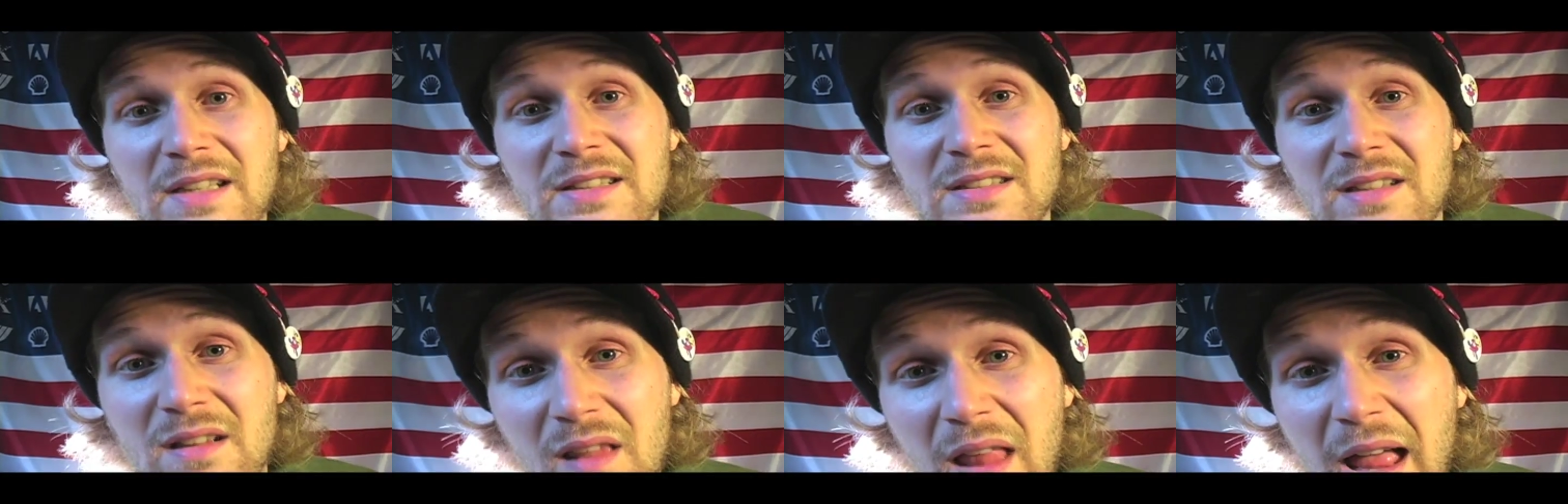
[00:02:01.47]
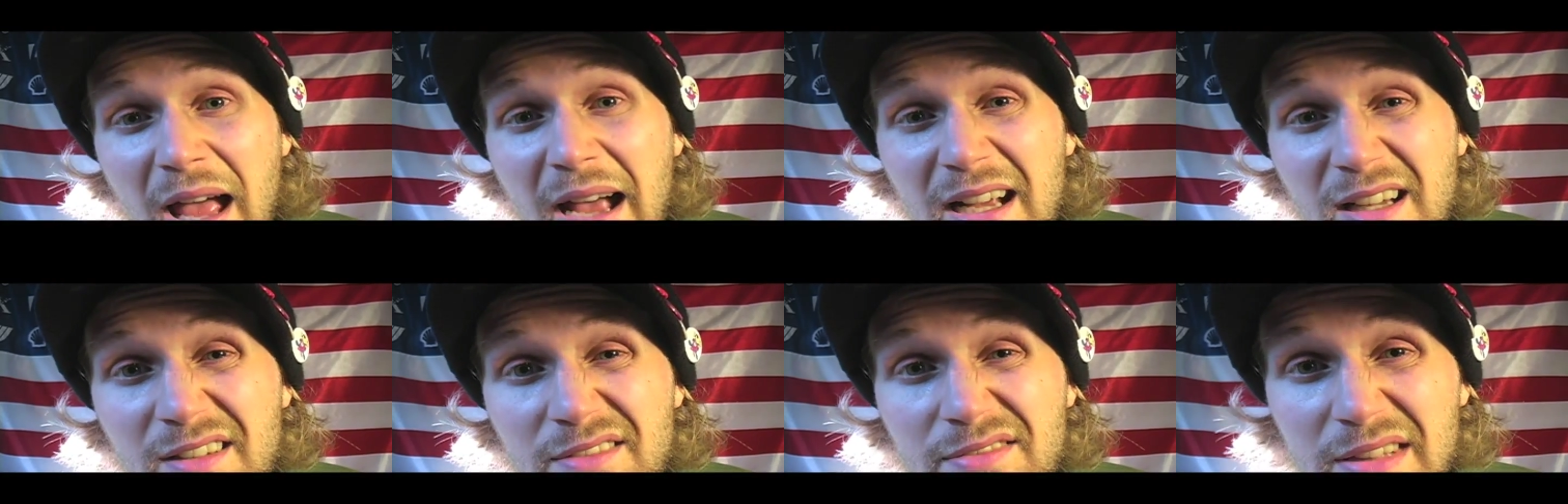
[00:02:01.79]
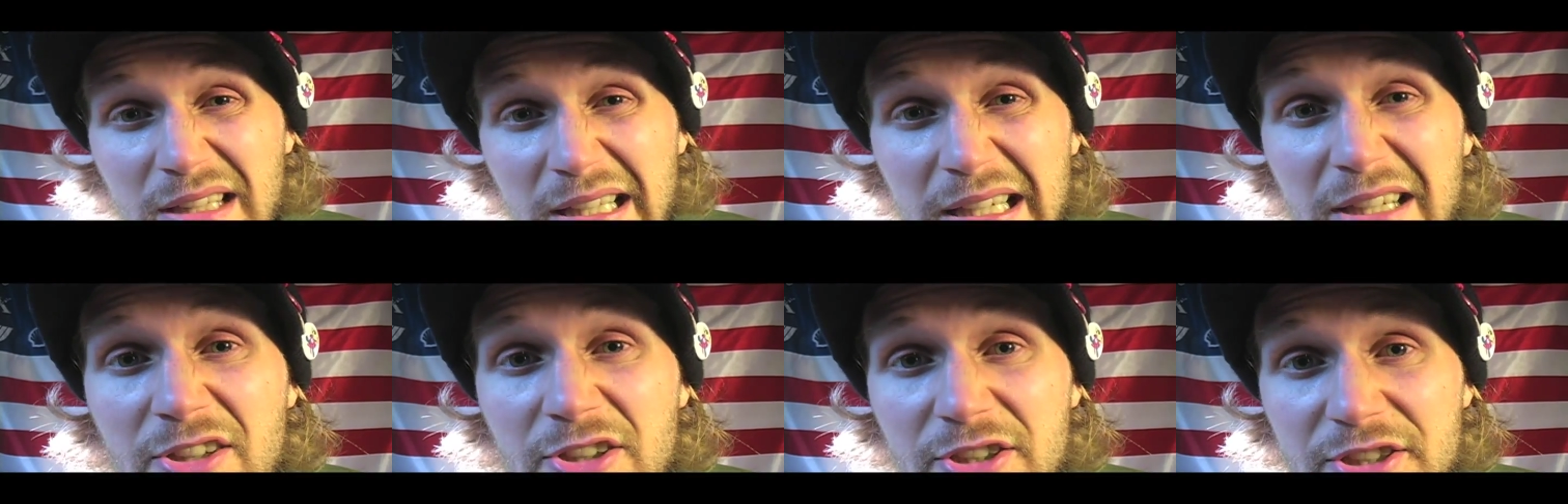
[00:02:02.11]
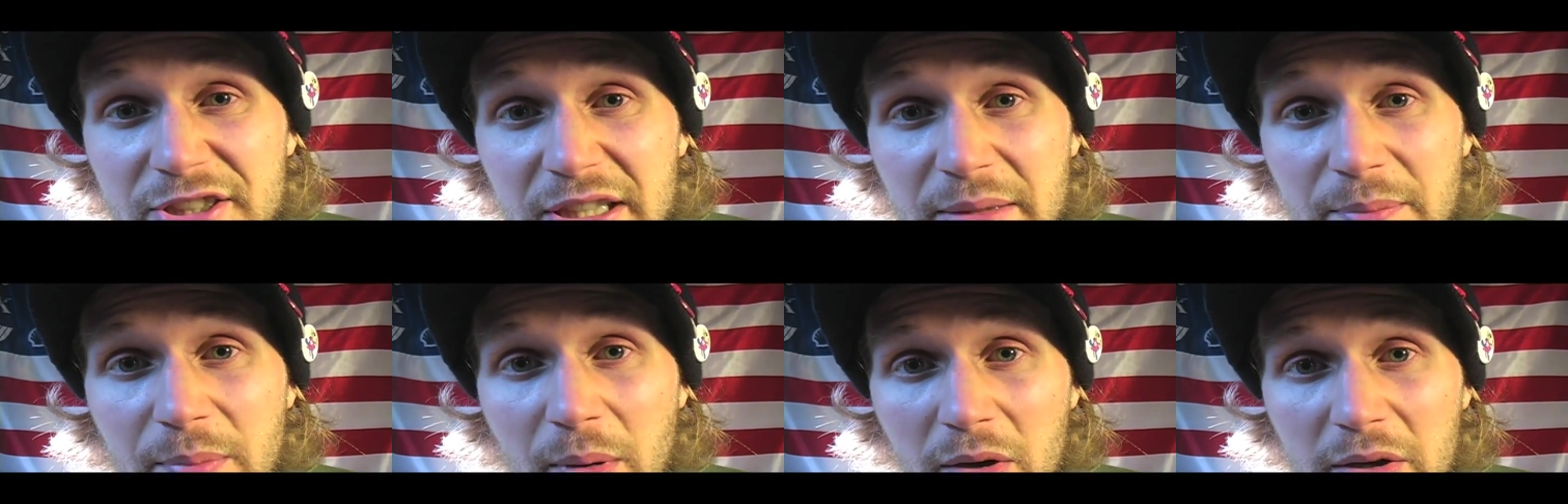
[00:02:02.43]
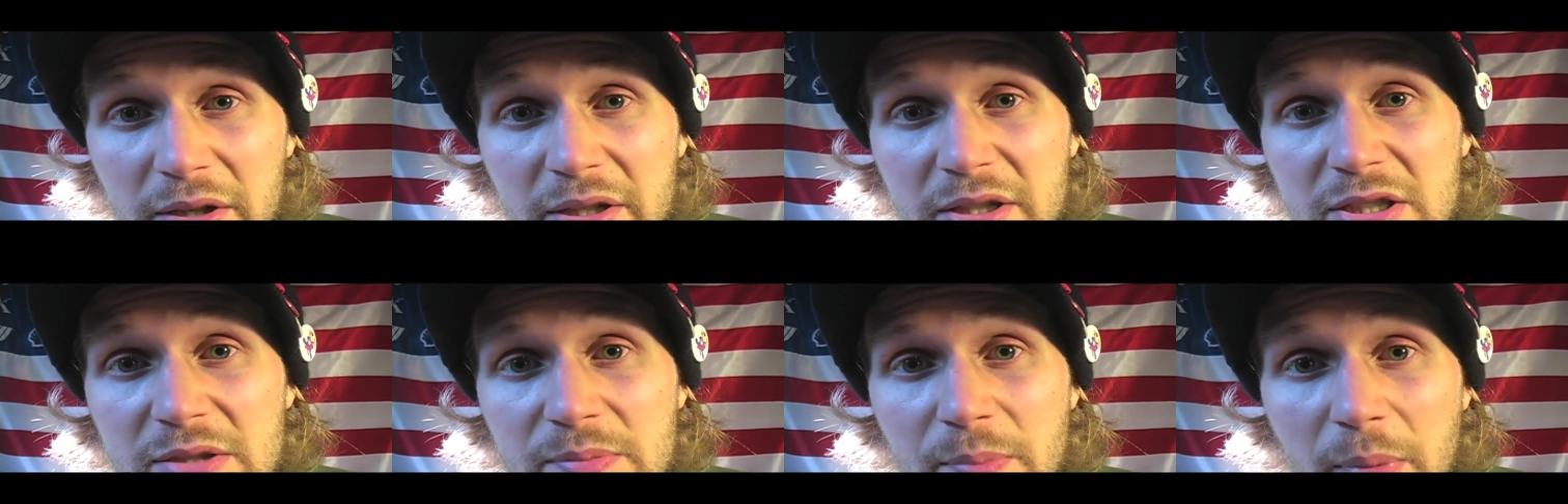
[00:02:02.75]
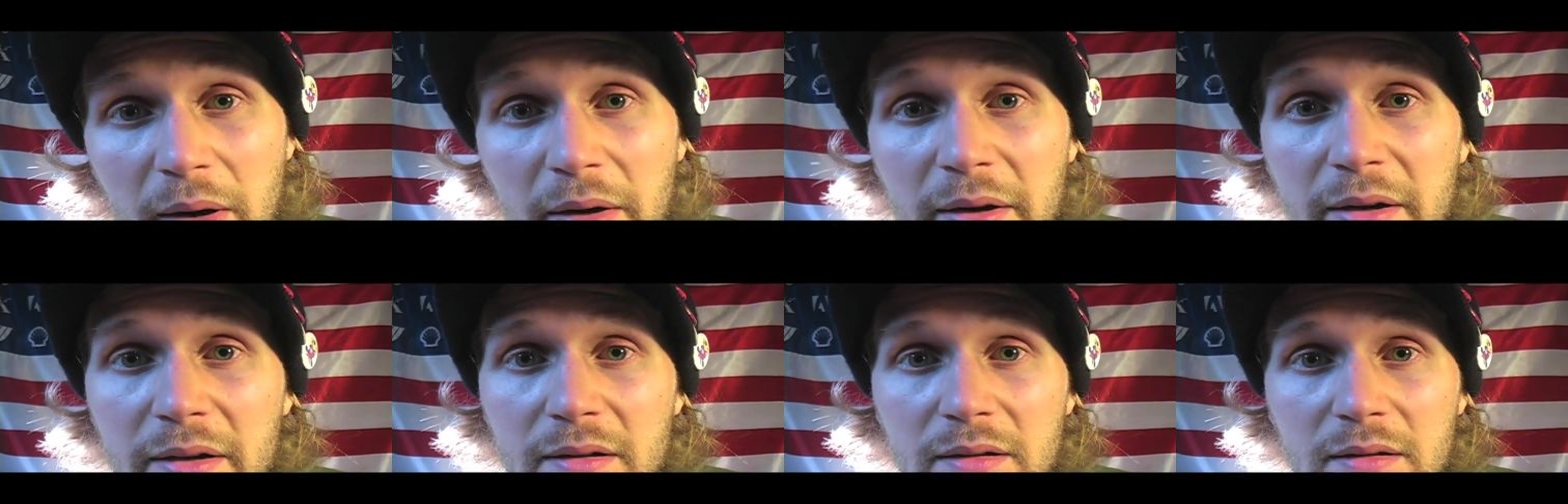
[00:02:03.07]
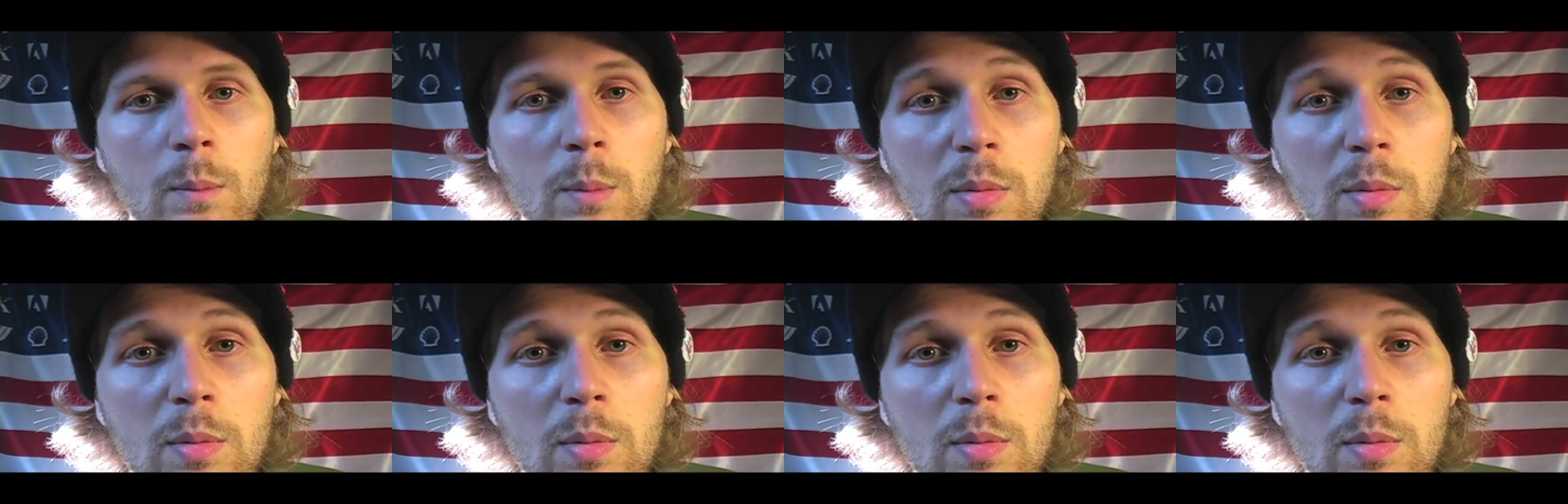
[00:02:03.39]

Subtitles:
It's a lack of leadership on his part.